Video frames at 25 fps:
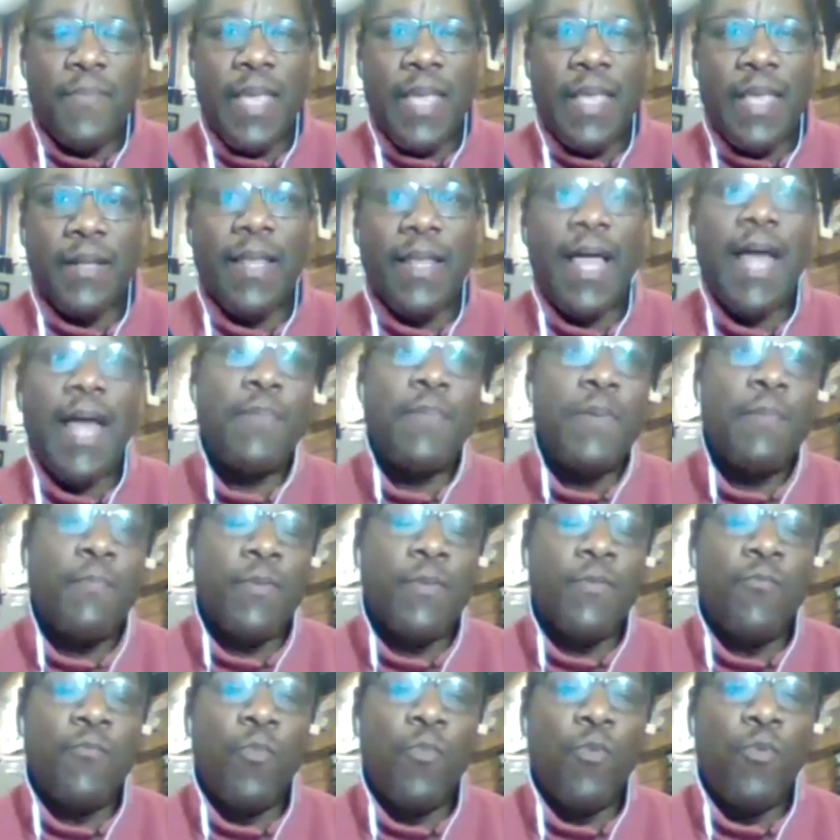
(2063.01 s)
and a lot of people
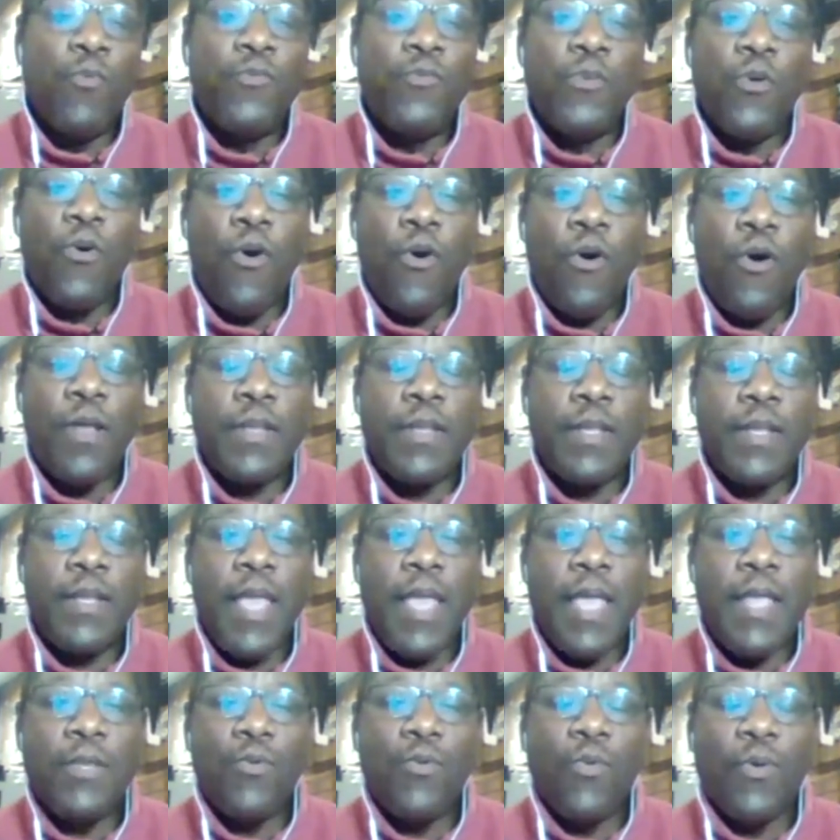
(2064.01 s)
have moved on
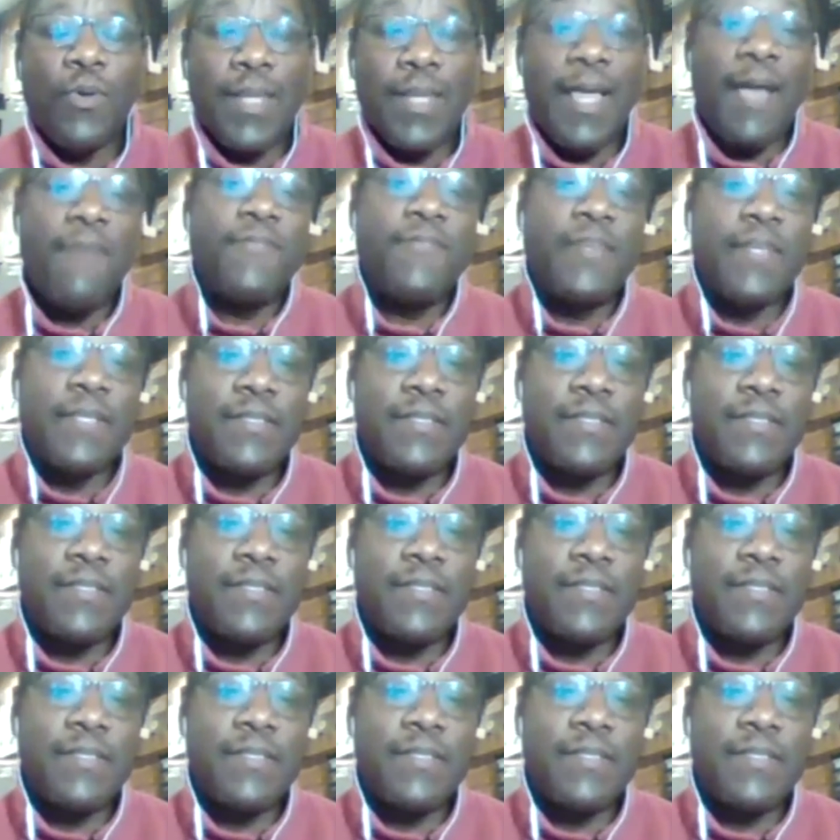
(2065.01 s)
and or left